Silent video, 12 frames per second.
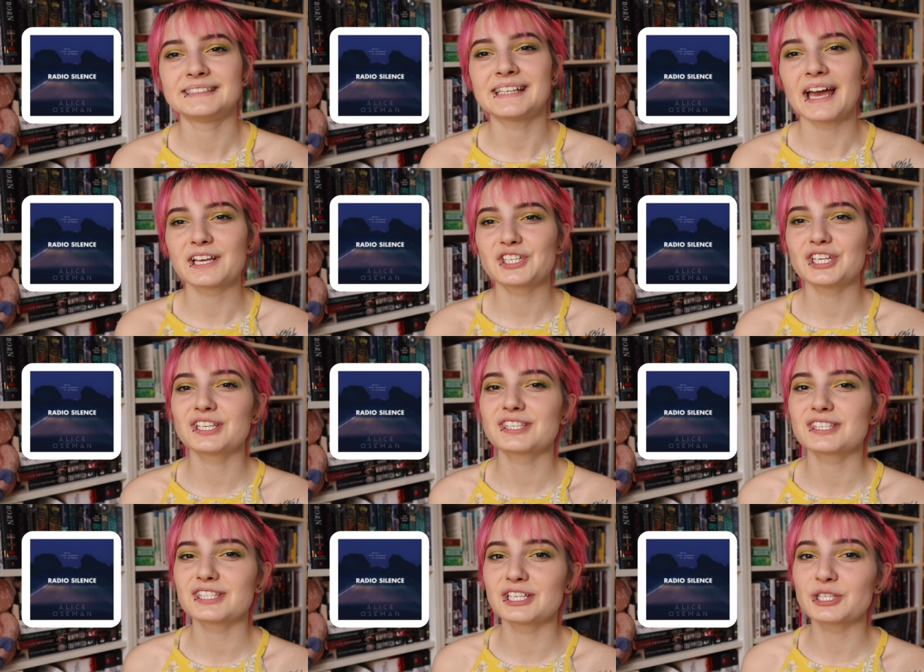Yeah,
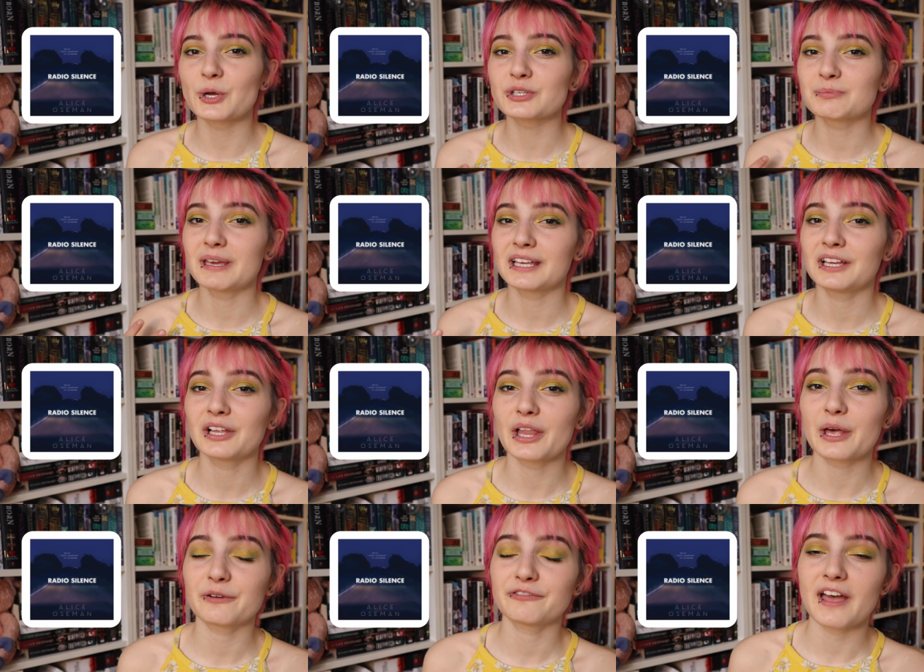she's she's also making a
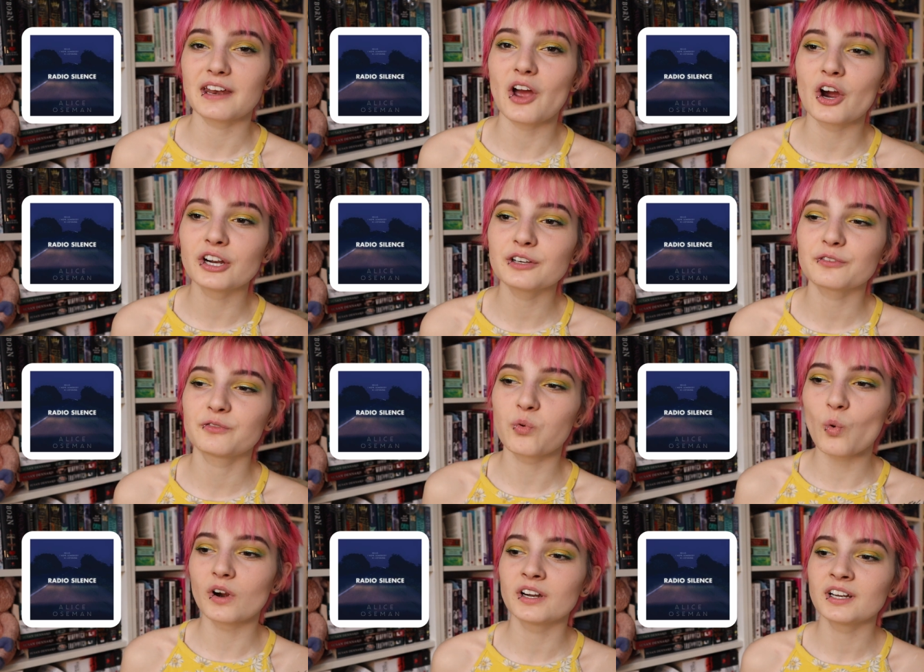lot of fan art
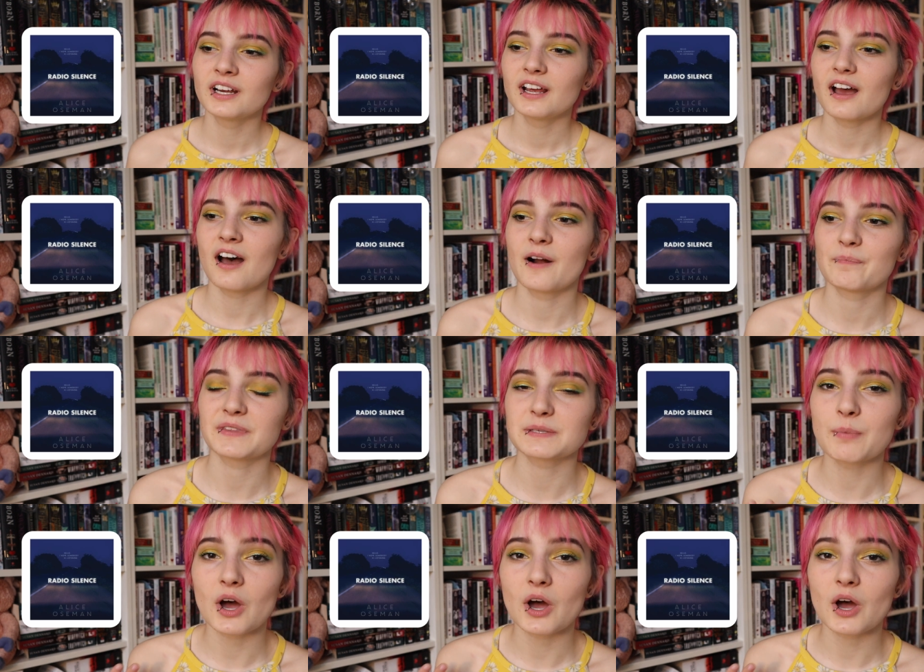for um, this